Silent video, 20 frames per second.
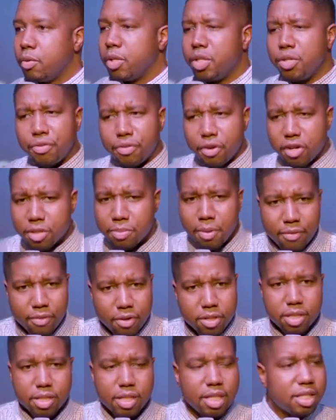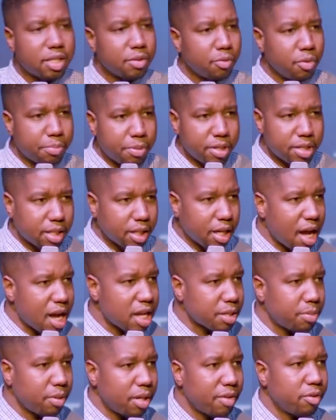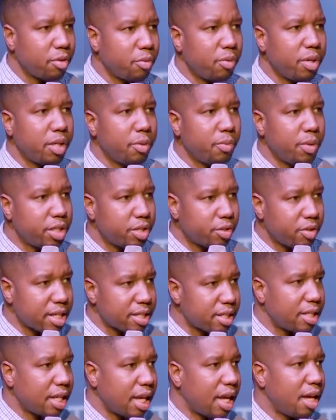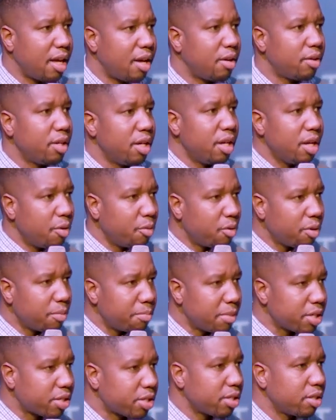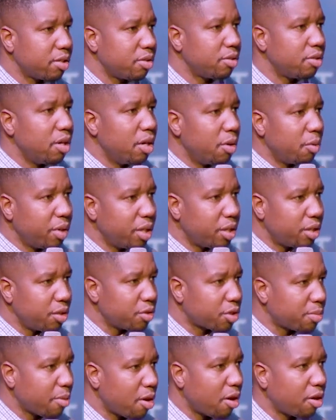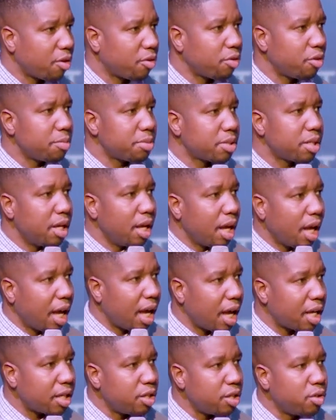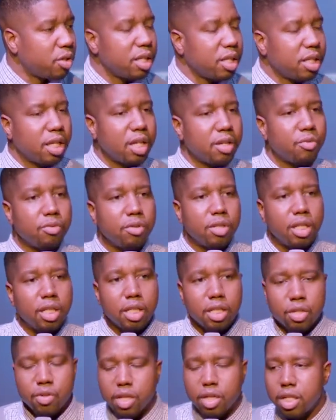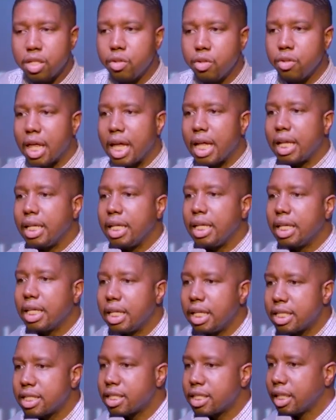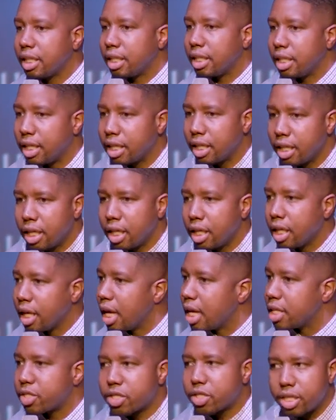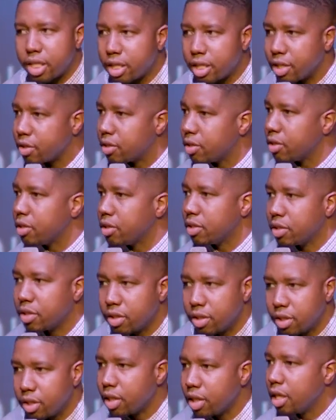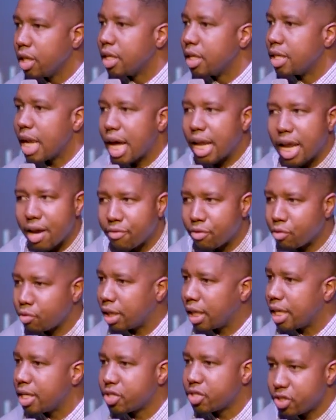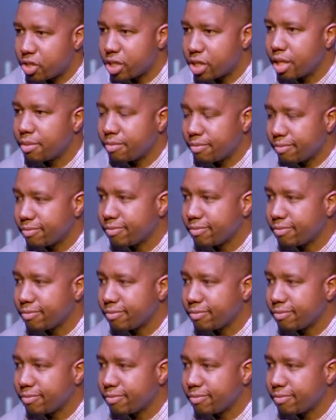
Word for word: We do verse by verse teaching. We preach the gospel every week. We dress down. We're missional. We do small groups. And you can, get, you can do that legalistically and still not have a relationship.